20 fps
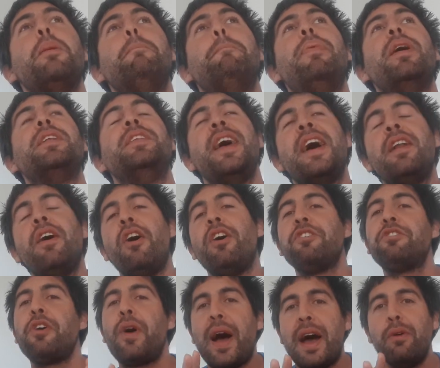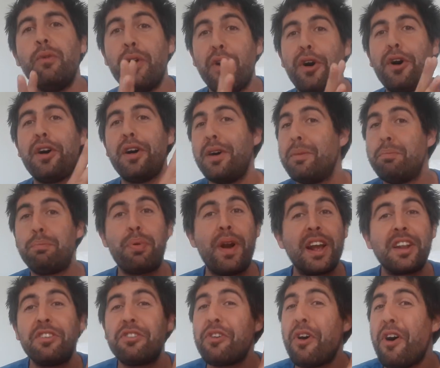But then also I will
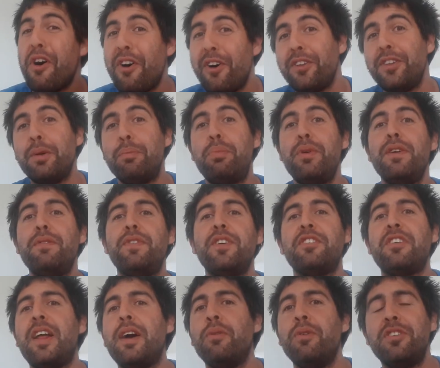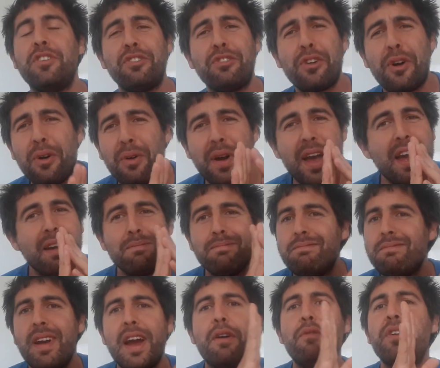practice all the previous languages, so
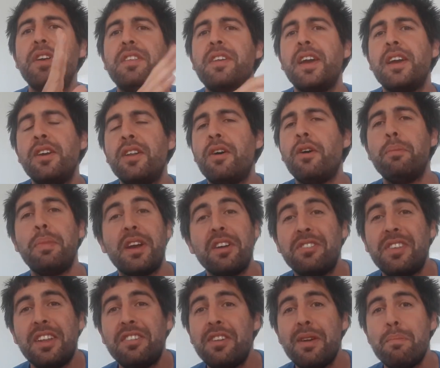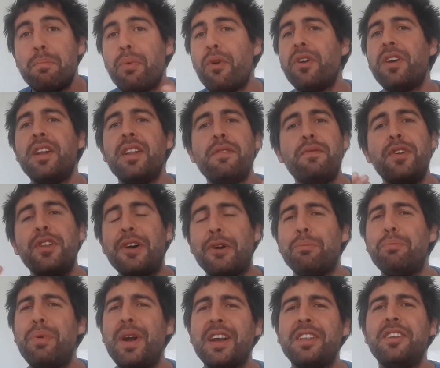everything, you know, because that's important. If you
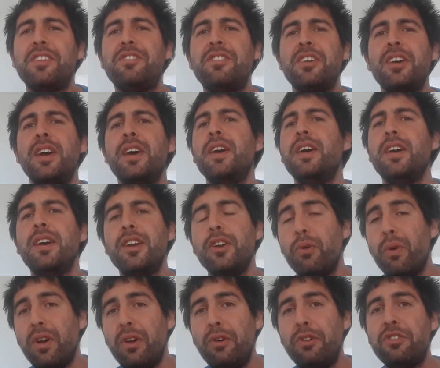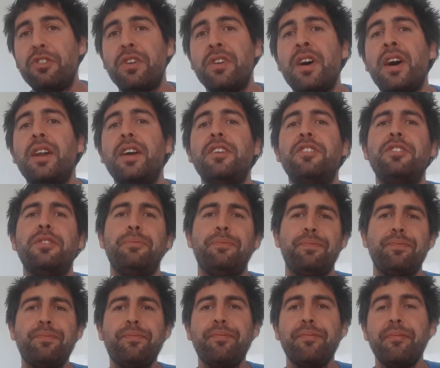don't practice, you will lose your knowledge.
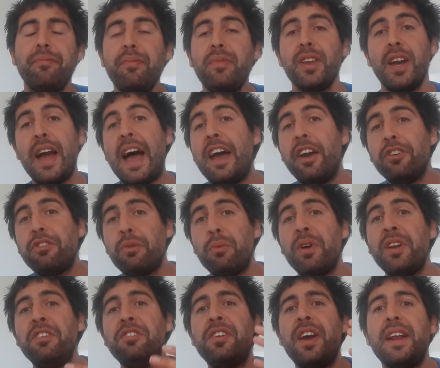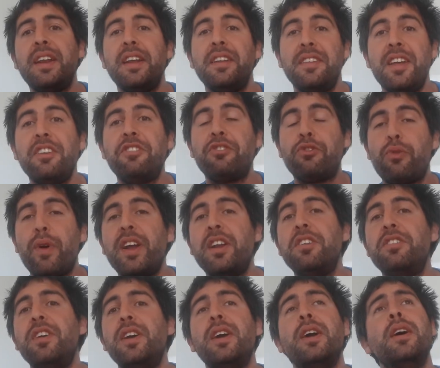I also want to say that this
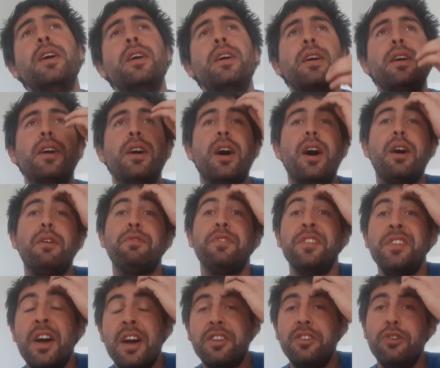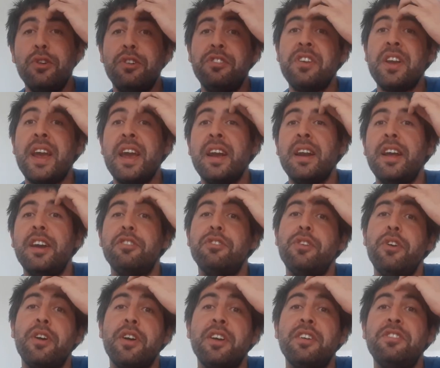strategy of not using English
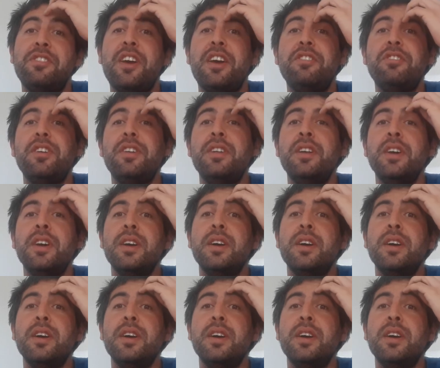during a session,